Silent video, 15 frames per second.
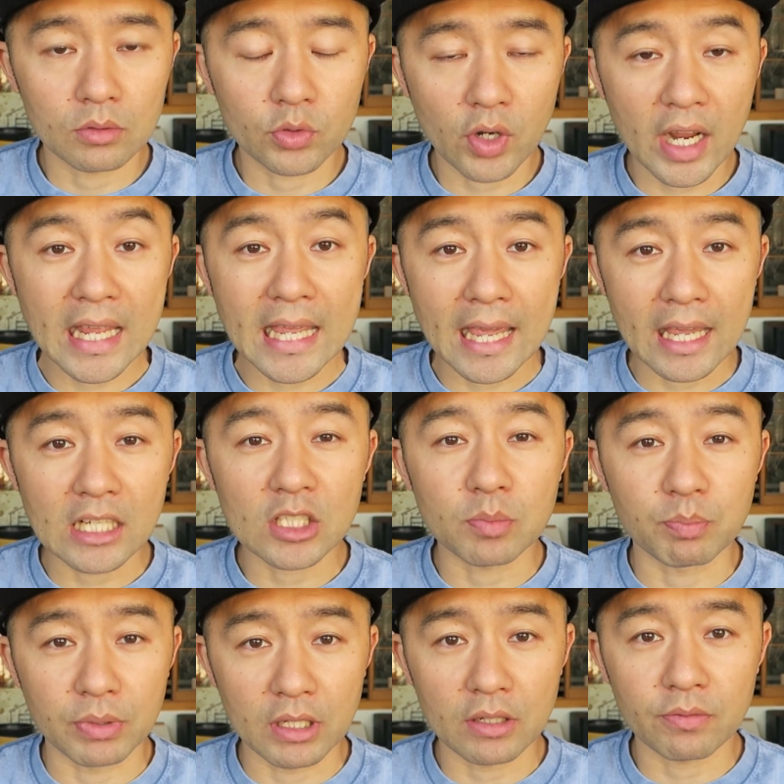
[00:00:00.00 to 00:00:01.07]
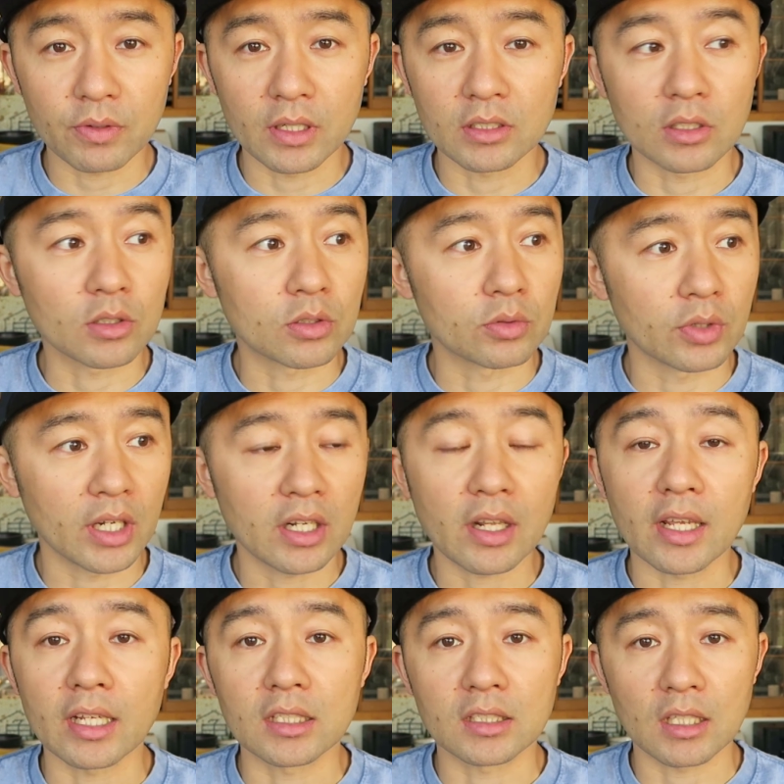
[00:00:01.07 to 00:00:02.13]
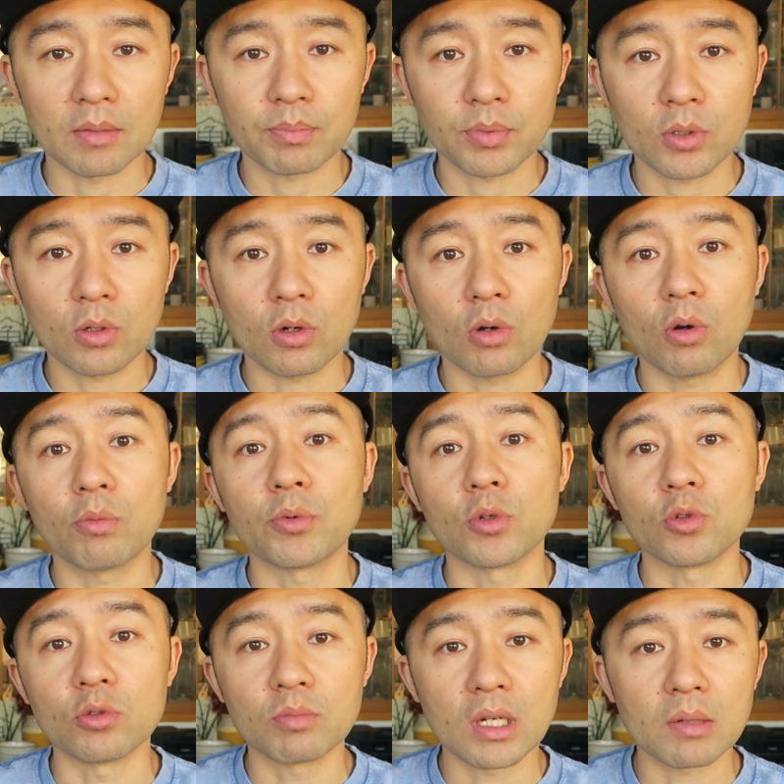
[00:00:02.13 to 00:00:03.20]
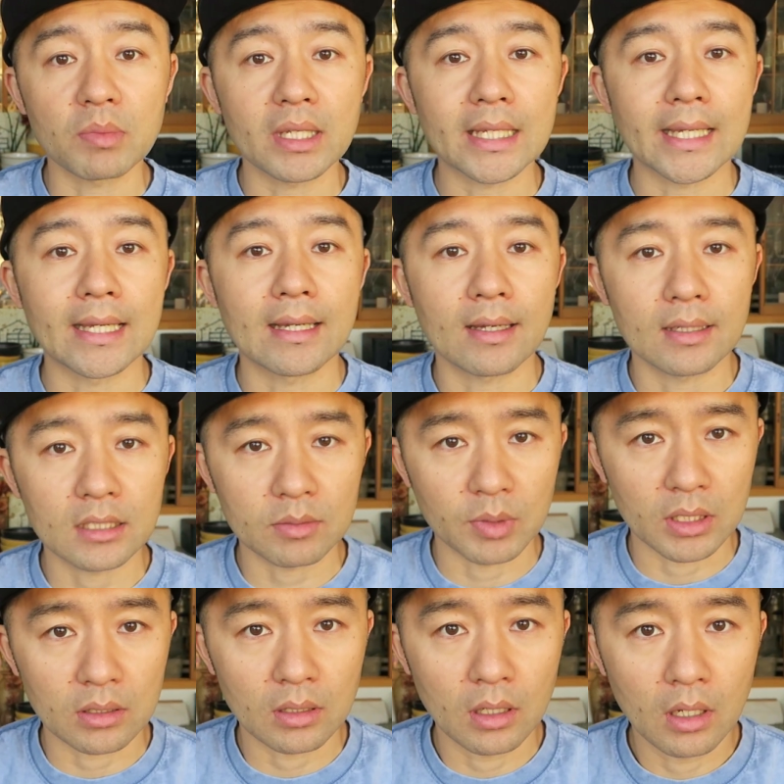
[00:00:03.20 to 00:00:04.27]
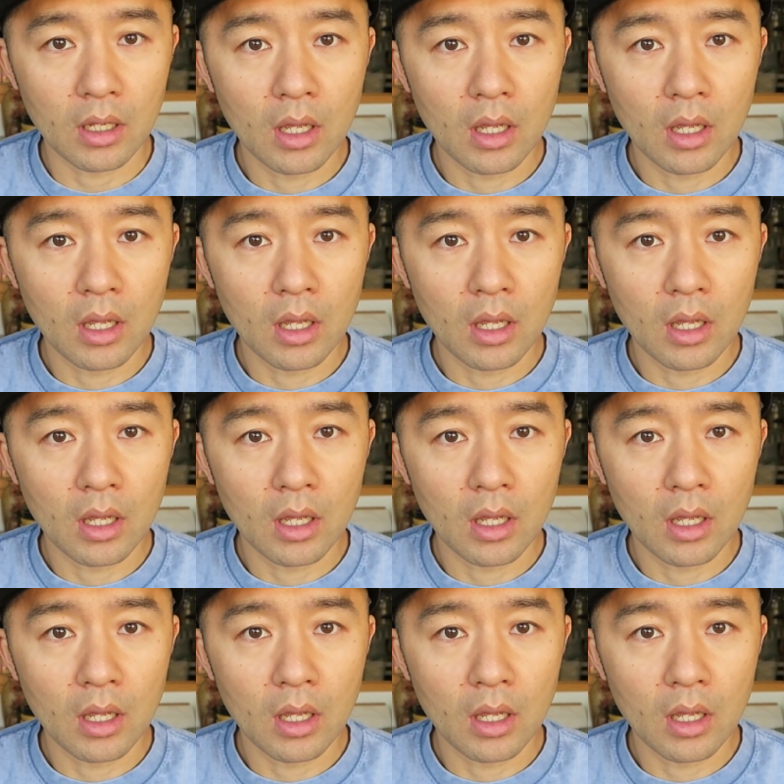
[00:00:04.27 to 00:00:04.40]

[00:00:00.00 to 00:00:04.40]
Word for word: Dry aged beef is a great example of umami enhancement.